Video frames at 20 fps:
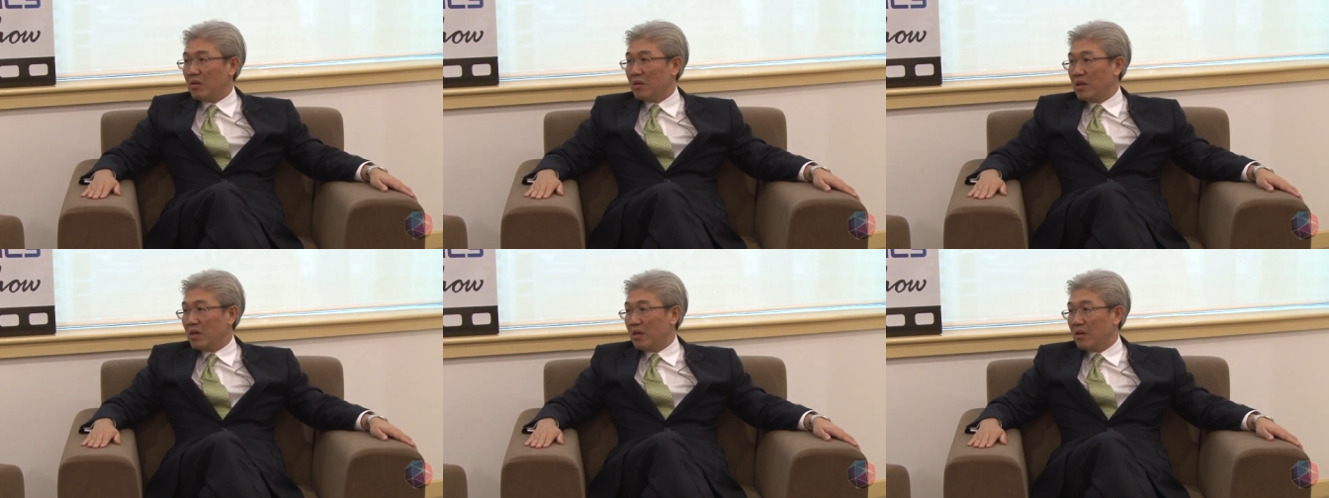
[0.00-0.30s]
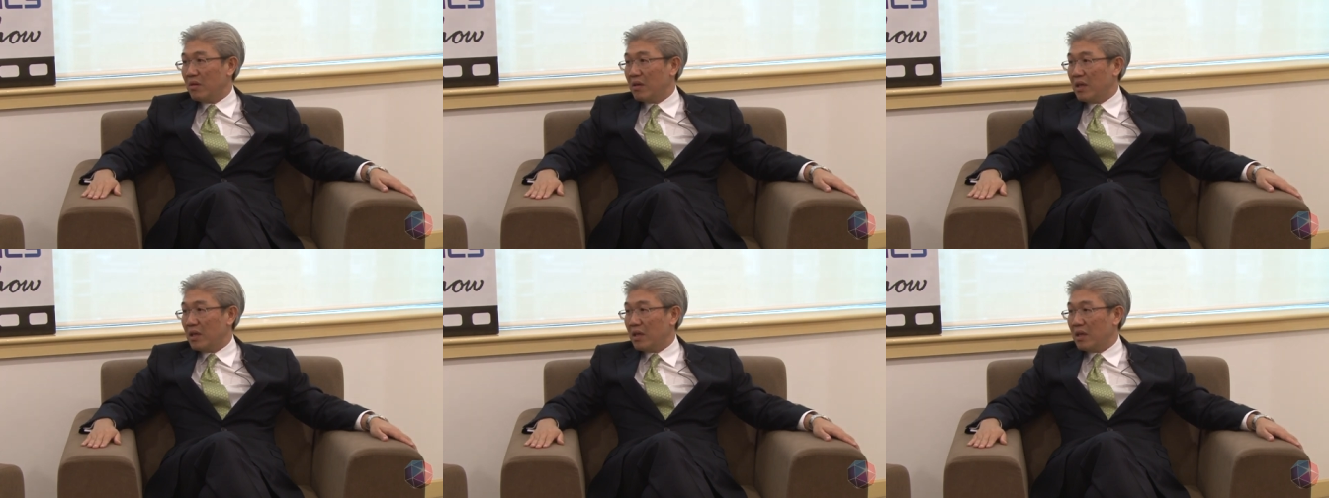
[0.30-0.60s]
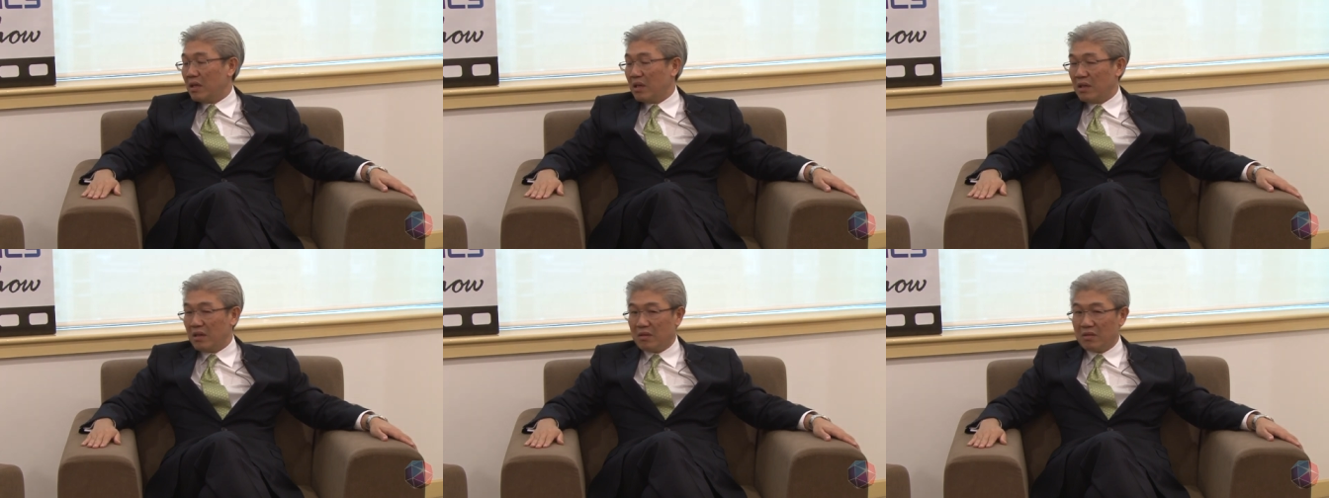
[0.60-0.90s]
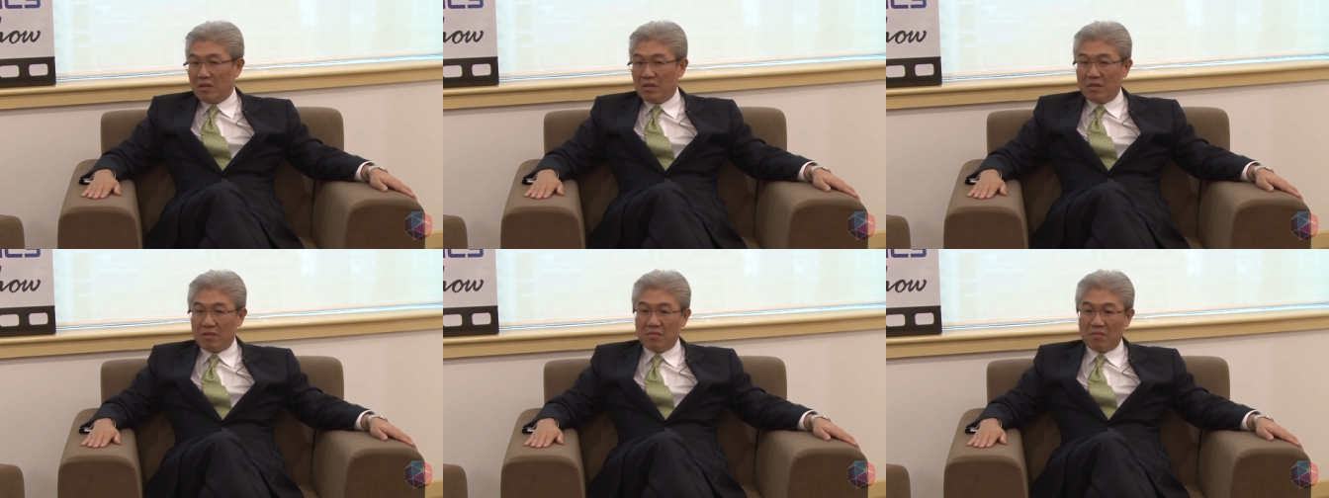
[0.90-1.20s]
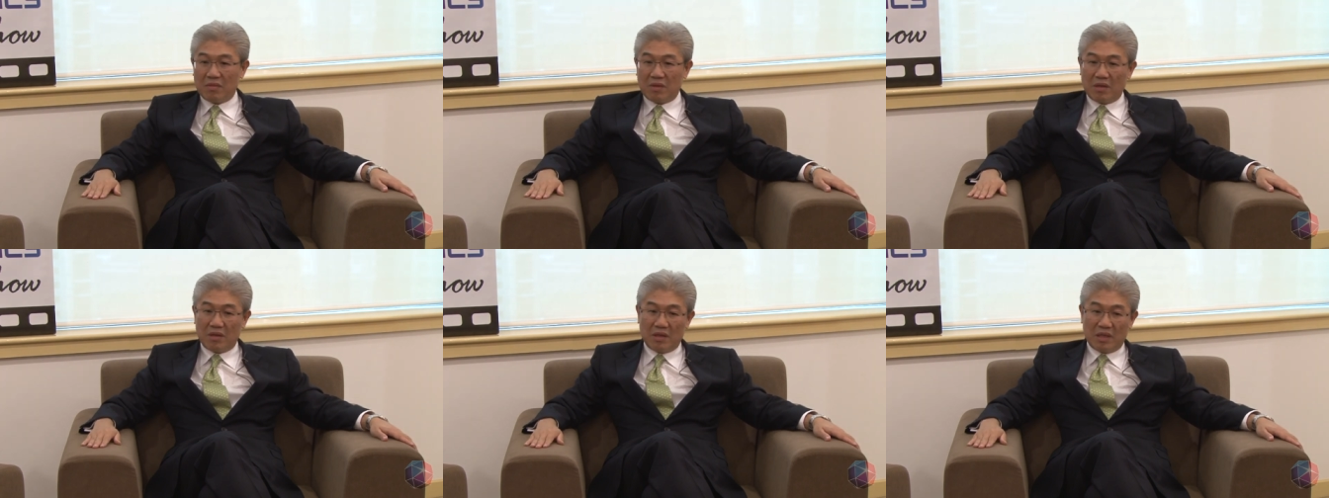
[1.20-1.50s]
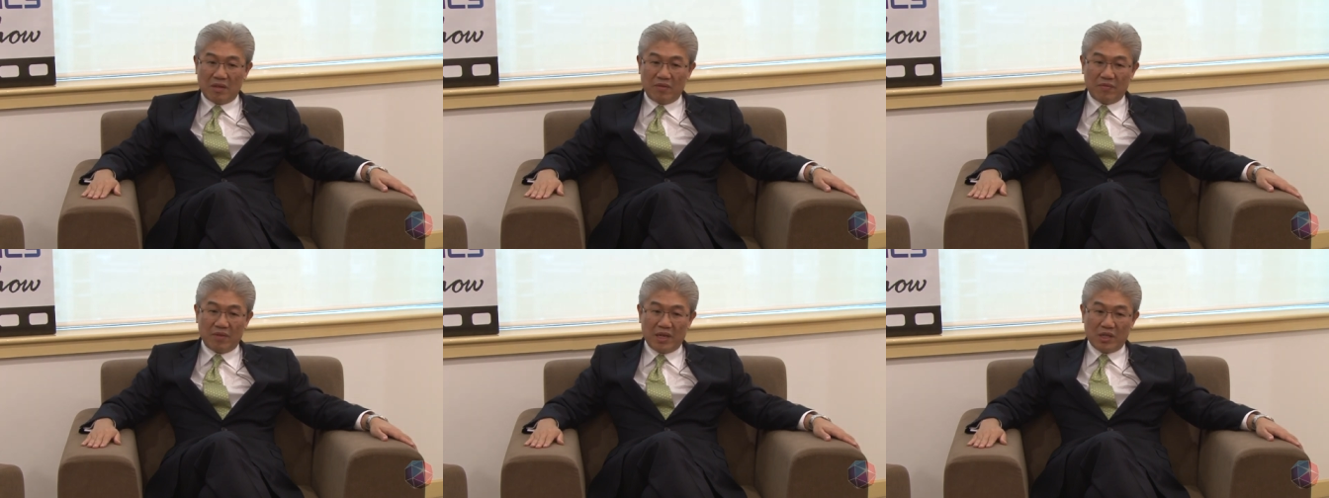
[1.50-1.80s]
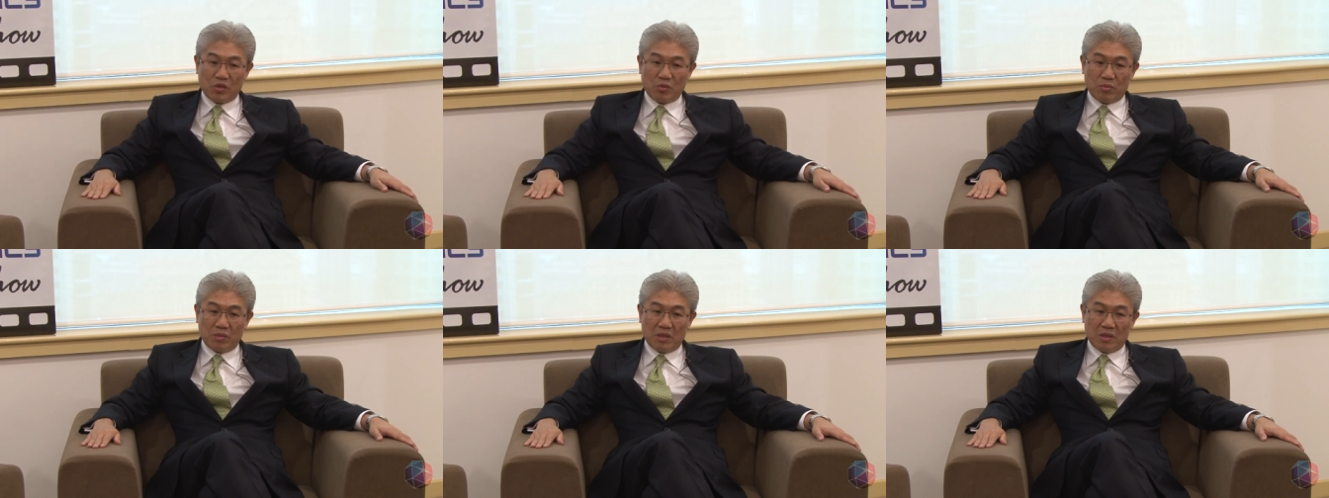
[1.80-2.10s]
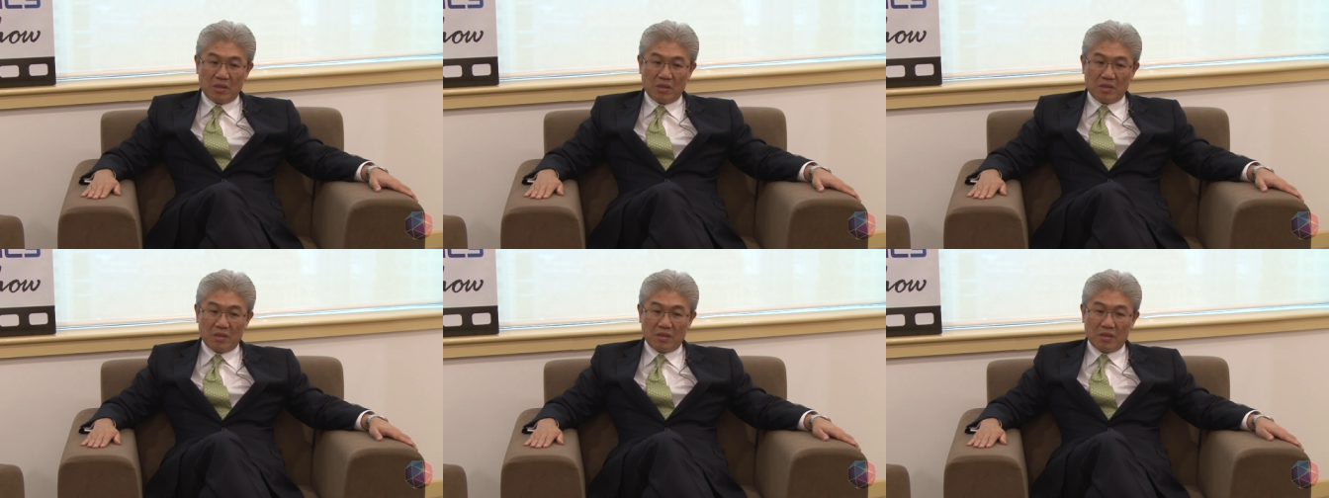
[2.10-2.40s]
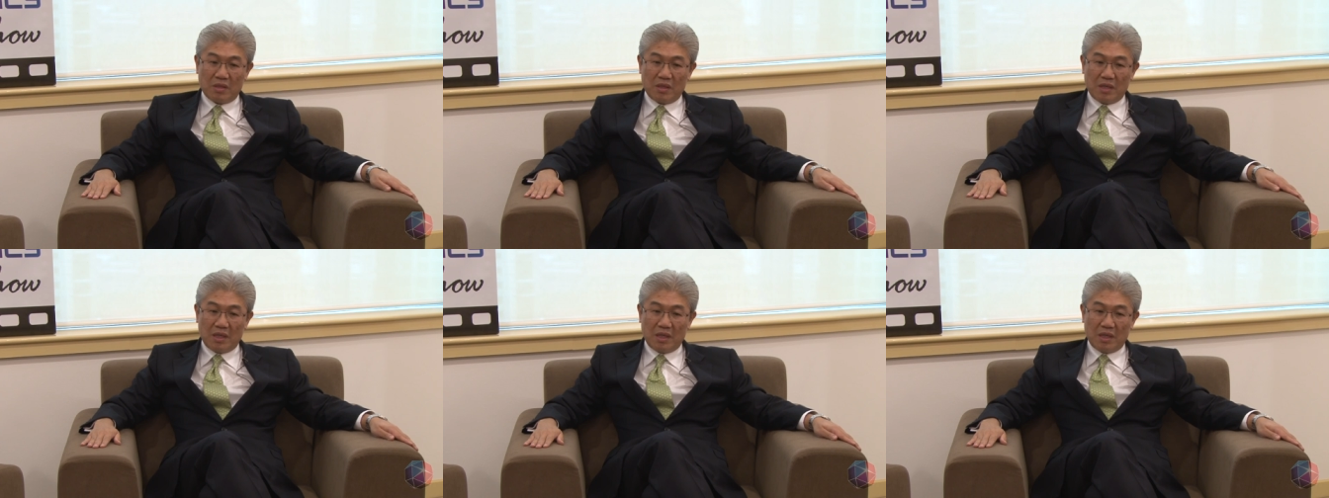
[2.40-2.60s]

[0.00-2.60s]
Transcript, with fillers: you know uh, investments,